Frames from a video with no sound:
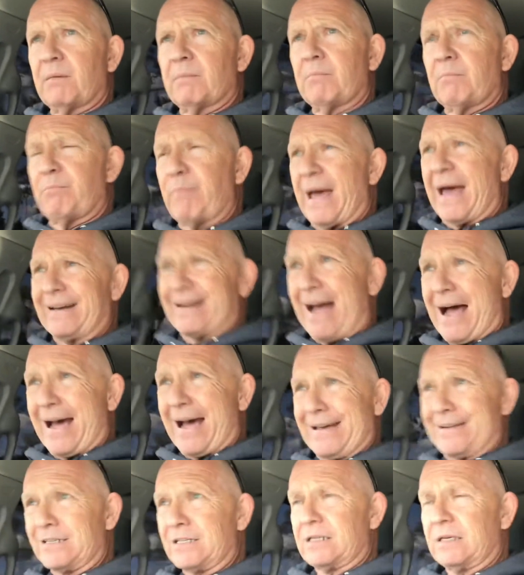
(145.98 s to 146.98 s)
bad
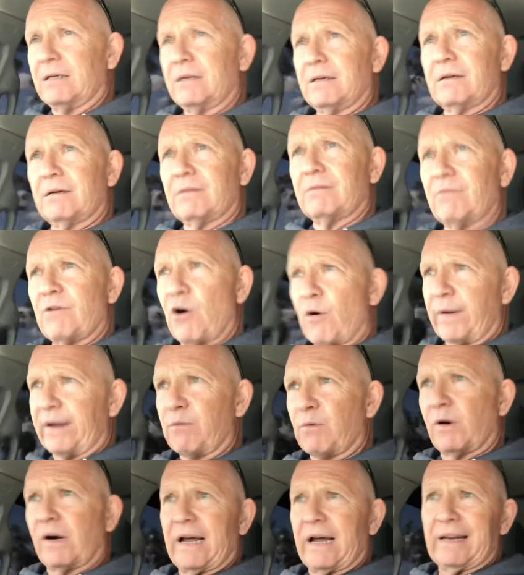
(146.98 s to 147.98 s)
guys knowing
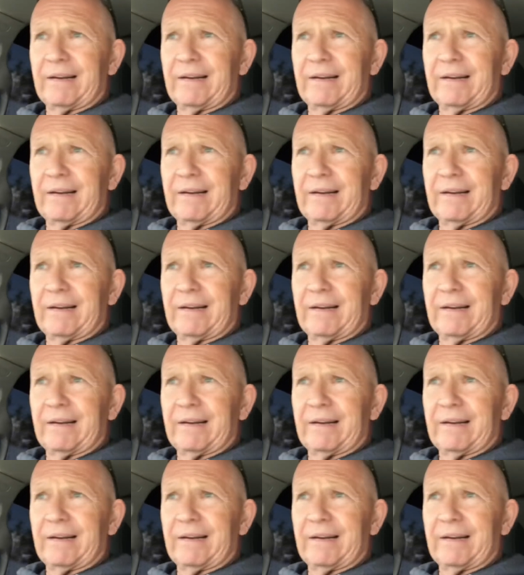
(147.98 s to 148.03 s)
where I